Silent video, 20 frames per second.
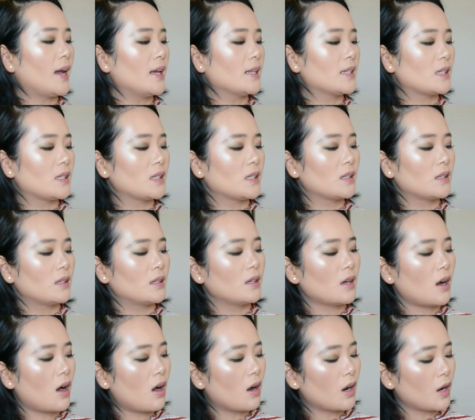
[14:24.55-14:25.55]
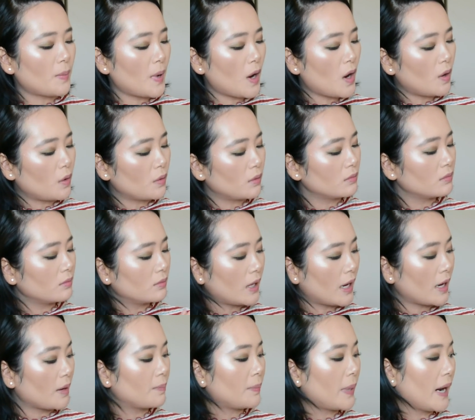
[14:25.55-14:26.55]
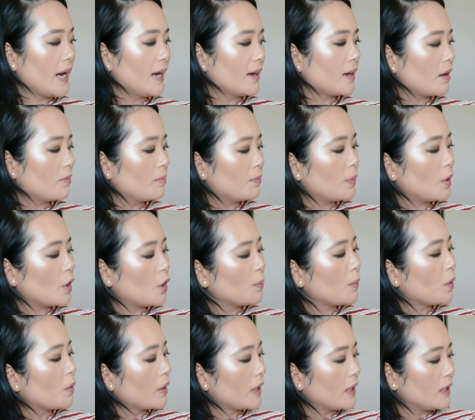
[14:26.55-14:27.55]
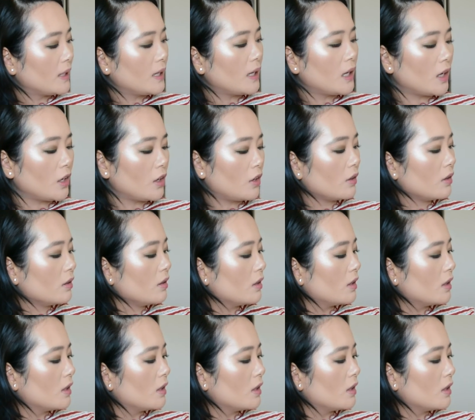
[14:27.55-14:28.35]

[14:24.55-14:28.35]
it's all about like pink and purple in here.